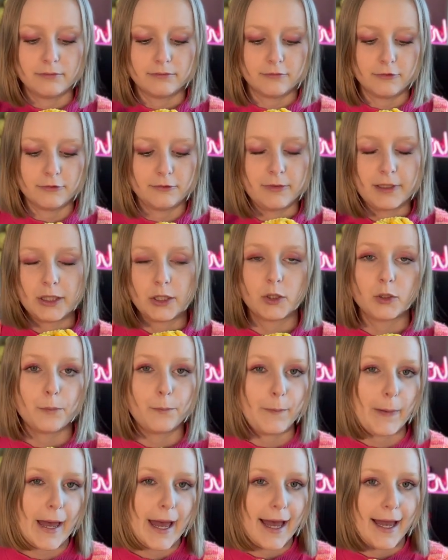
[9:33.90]
real
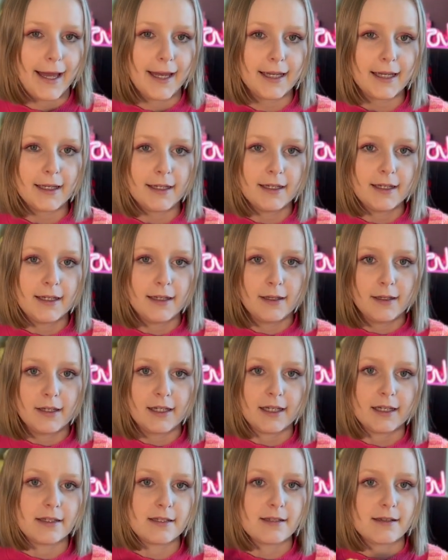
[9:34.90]
bag,
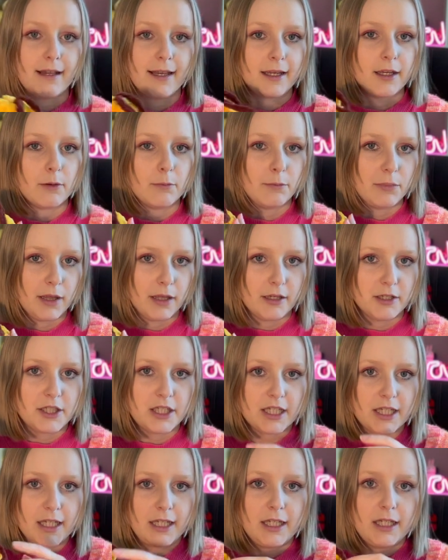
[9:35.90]
it's like a
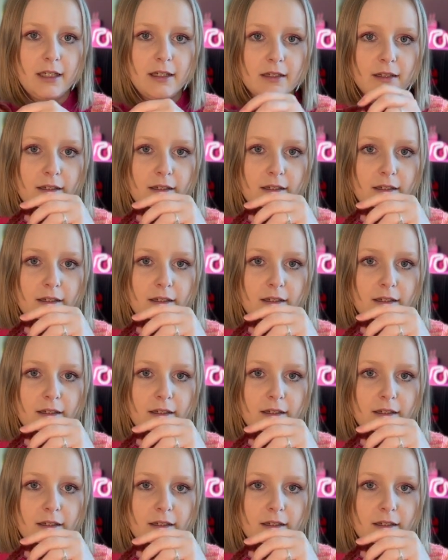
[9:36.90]
plushie